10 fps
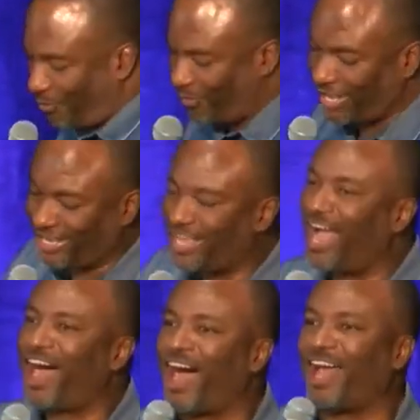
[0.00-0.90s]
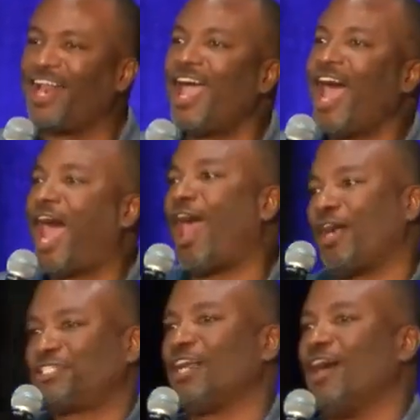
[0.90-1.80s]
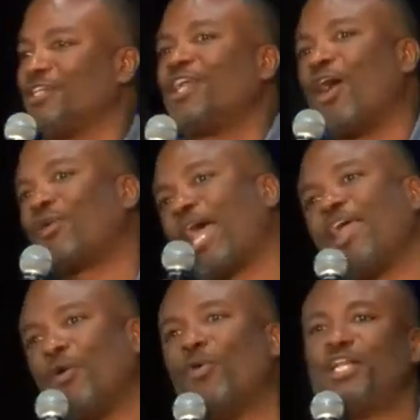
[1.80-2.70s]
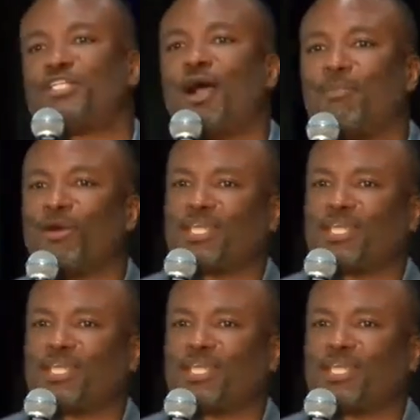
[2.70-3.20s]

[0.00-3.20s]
When God, our tongues. Okay, what are you talking about,